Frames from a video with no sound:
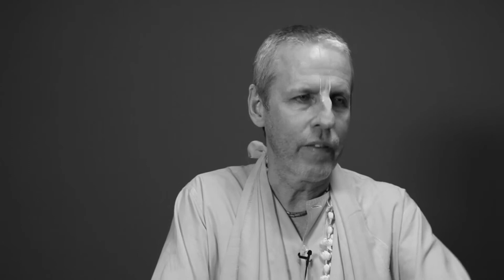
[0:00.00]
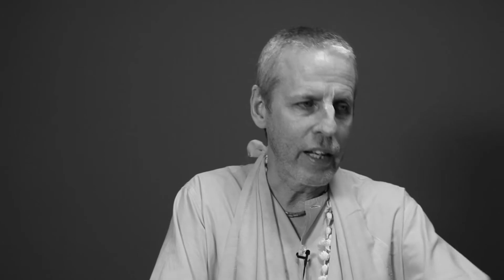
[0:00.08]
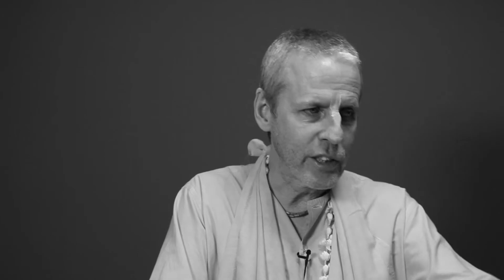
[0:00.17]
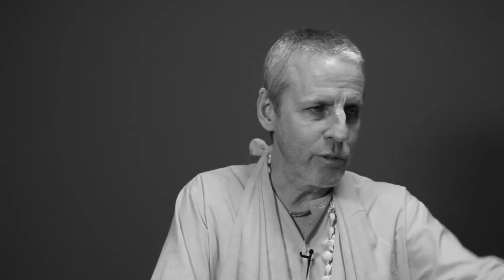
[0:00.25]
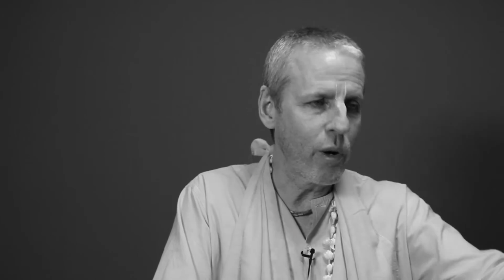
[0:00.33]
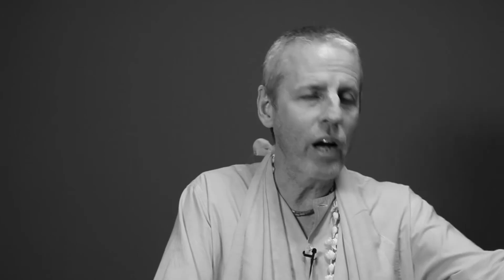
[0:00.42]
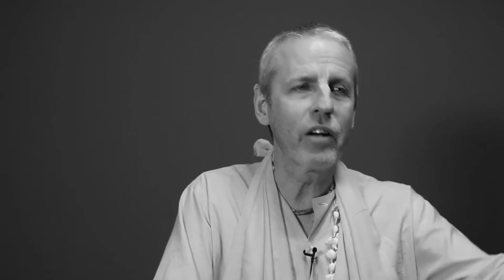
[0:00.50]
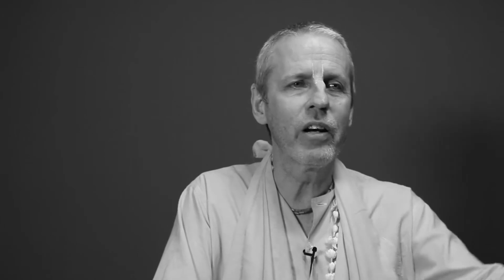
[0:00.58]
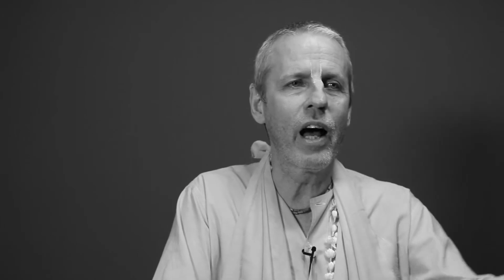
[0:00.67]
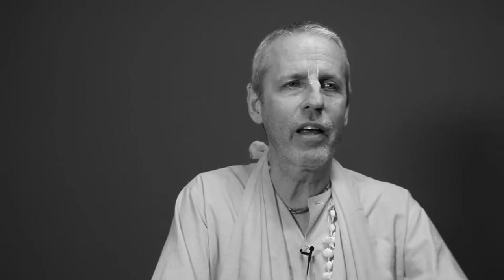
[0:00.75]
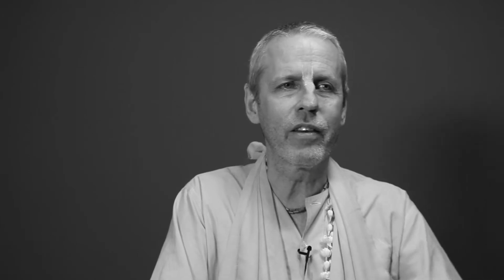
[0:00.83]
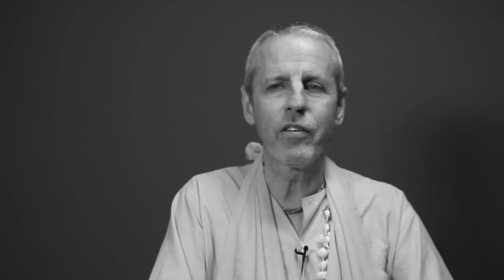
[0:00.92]
That's
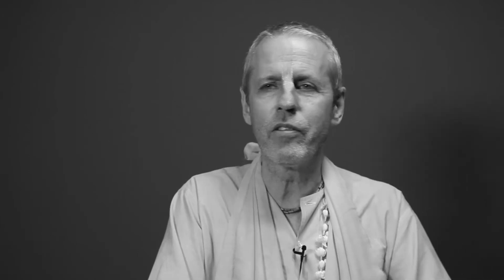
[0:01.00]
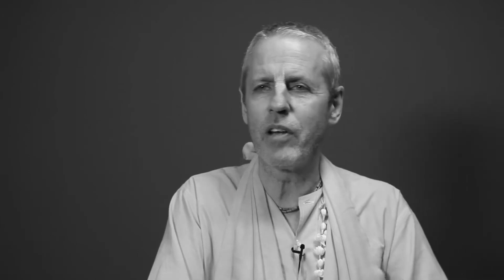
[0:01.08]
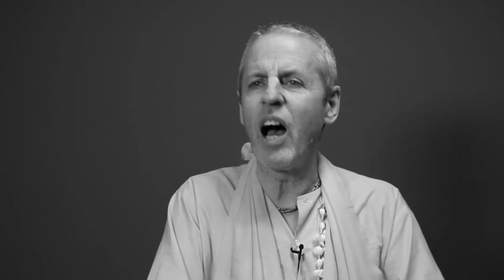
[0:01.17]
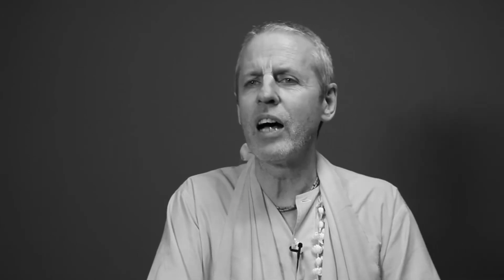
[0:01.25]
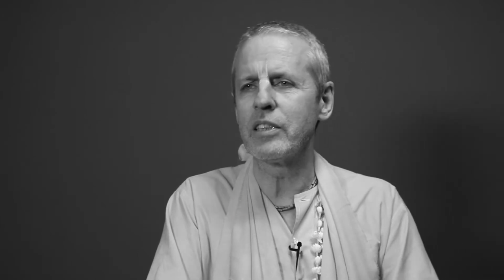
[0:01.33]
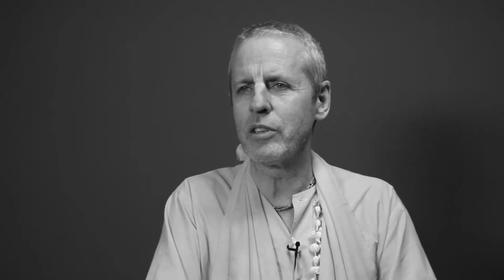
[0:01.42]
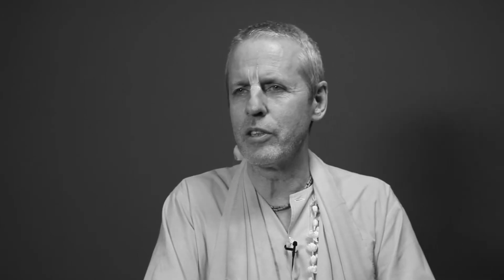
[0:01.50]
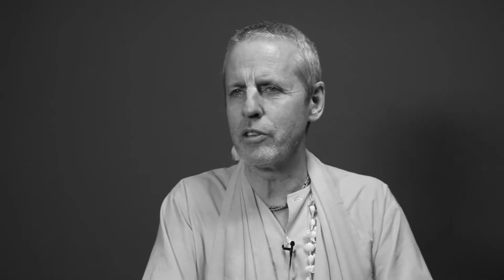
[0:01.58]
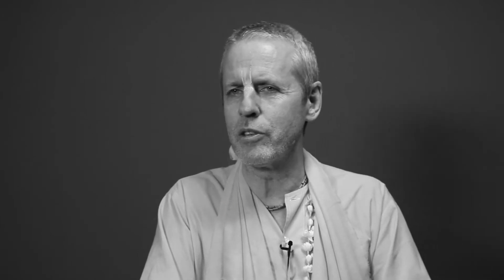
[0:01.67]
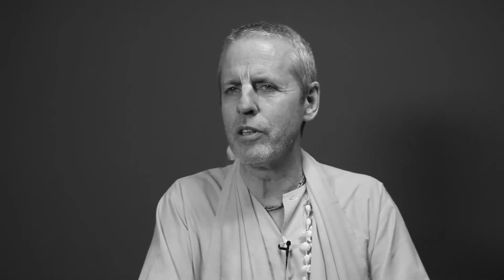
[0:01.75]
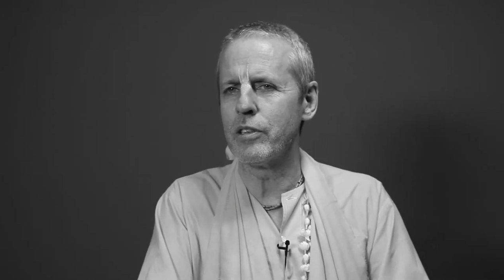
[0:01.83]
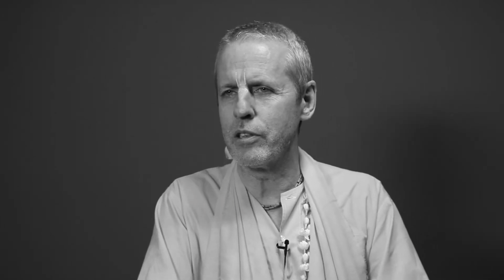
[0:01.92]
Raghunath
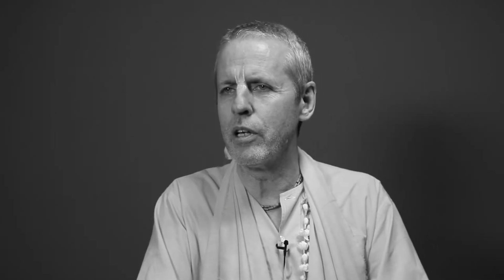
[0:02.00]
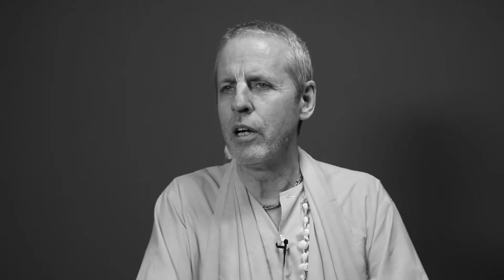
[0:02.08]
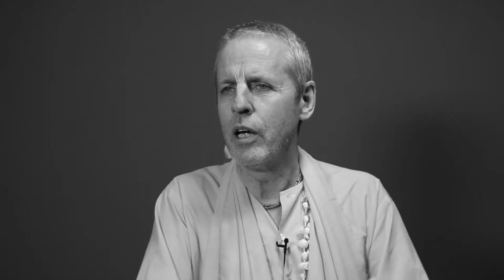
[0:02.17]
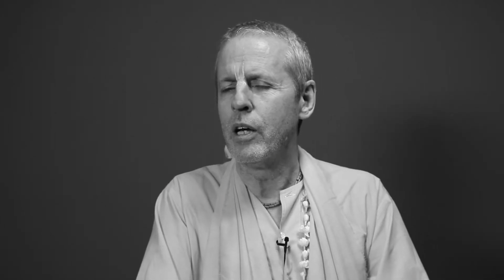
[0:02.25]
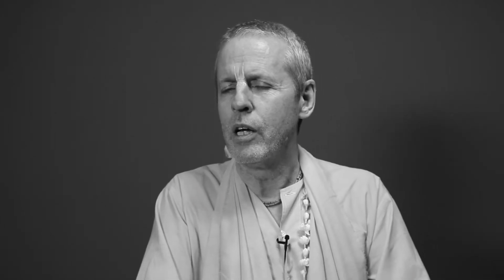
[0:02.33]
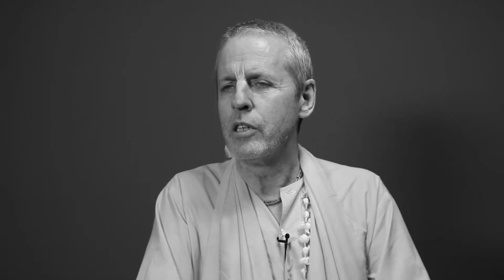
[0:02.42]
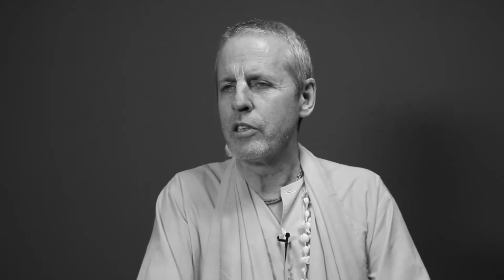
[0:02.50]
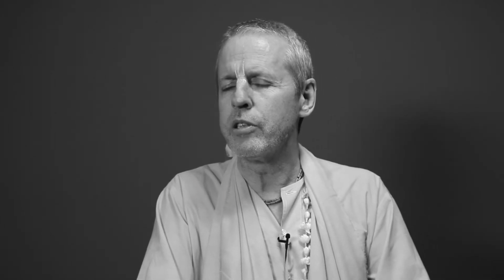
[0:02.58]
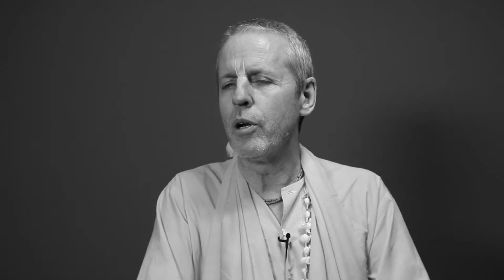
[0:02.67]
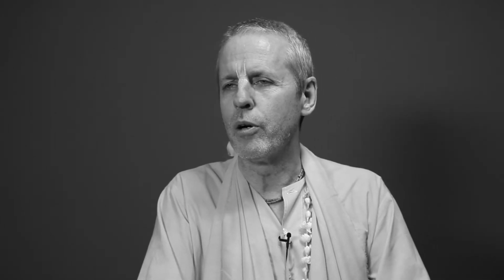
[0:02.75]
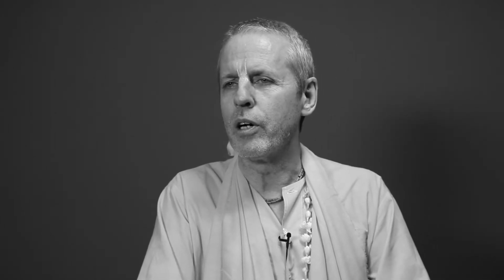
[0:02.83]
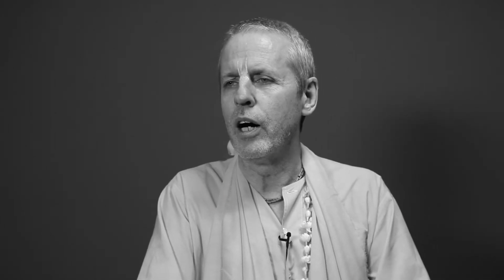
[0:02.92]
Das's
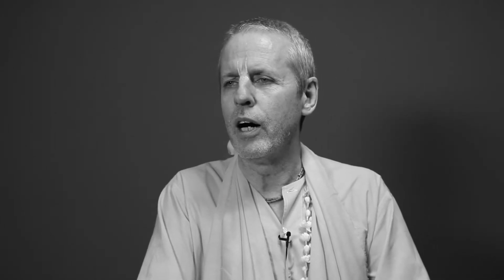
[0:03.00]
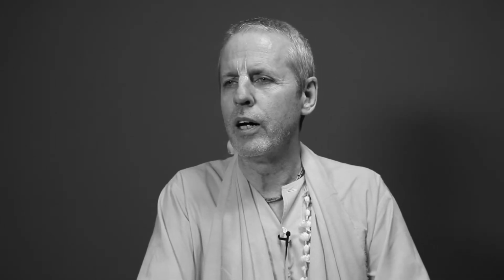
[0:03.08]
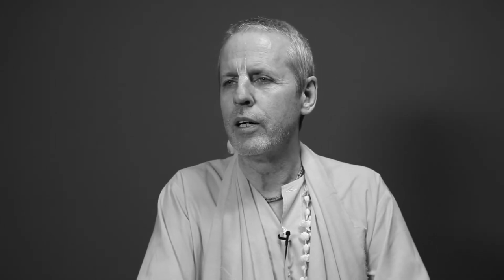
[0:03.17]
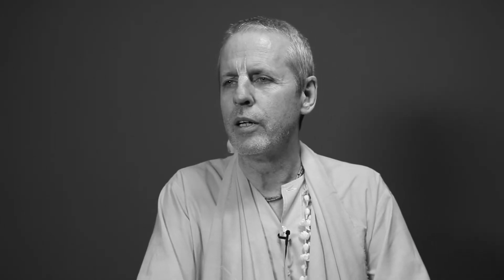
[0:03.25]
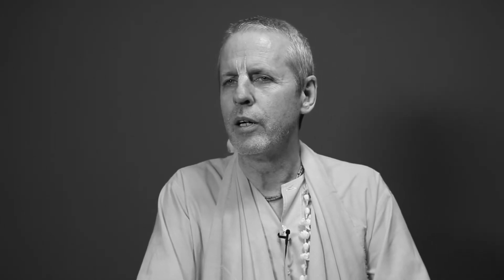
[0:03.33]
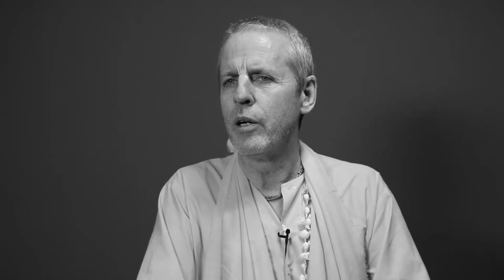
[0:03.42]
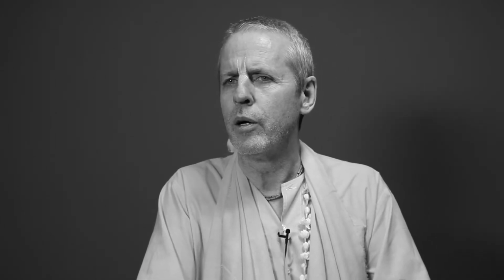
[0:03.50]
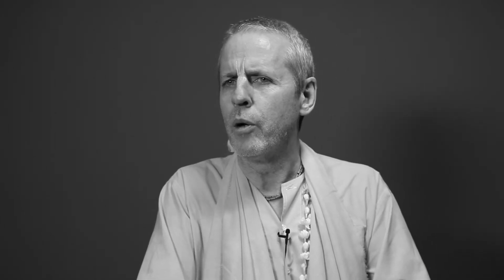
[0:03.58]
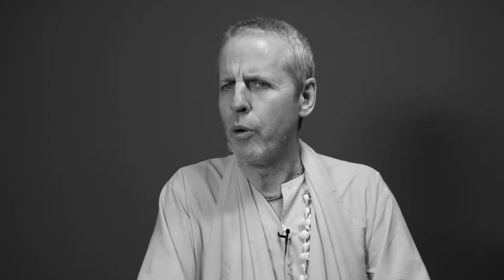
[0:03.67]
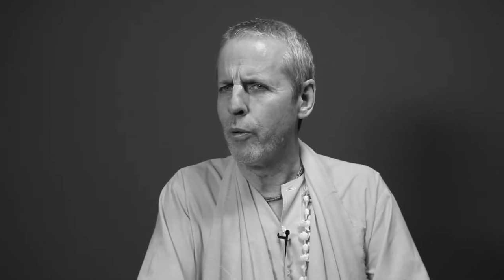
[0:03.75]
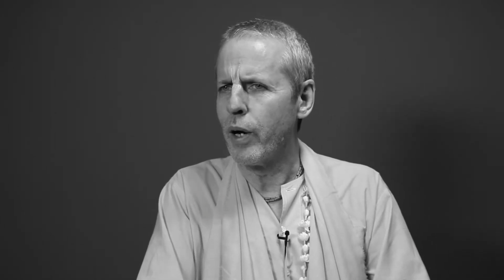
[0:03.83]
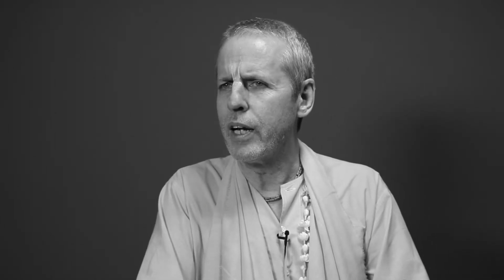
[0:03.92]
sloka,
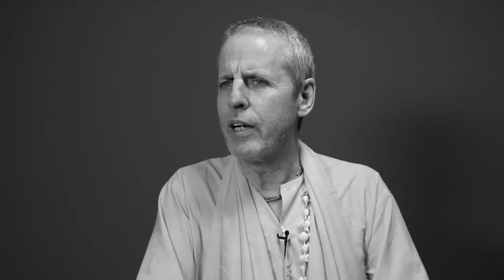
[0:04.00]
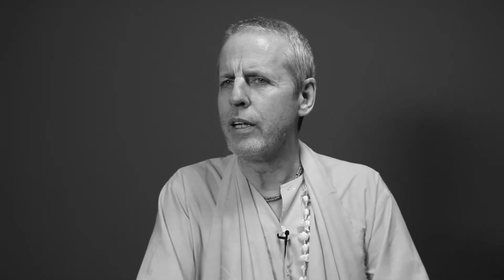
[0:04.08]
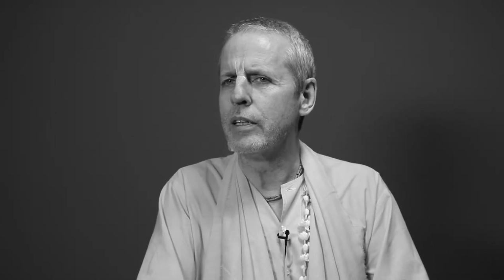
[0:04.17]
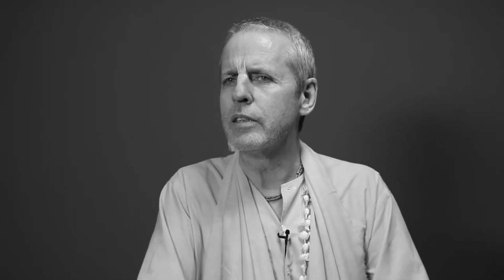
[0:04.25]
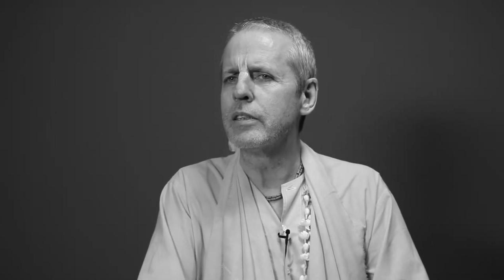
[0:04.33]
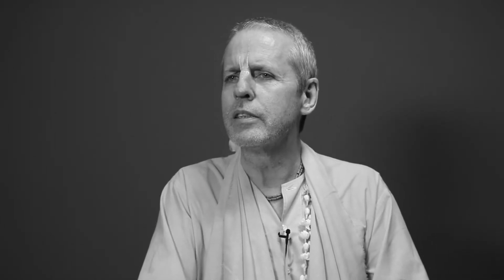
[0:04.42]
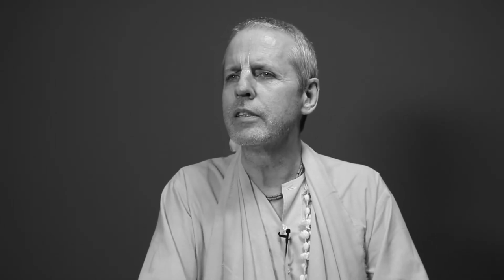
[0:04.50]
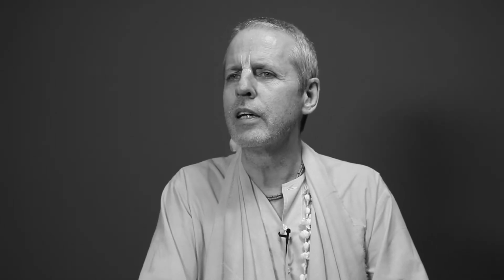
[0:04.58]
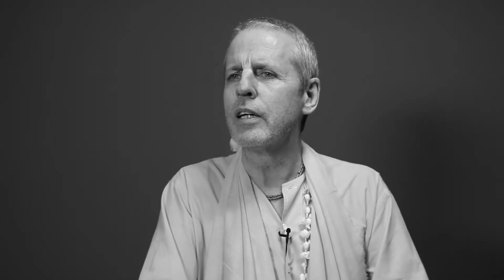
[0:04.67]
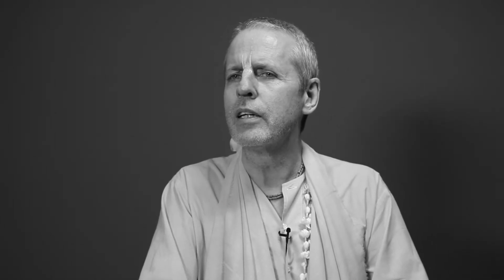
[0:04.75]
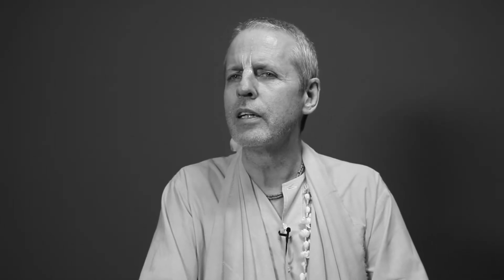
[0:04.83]
what it is.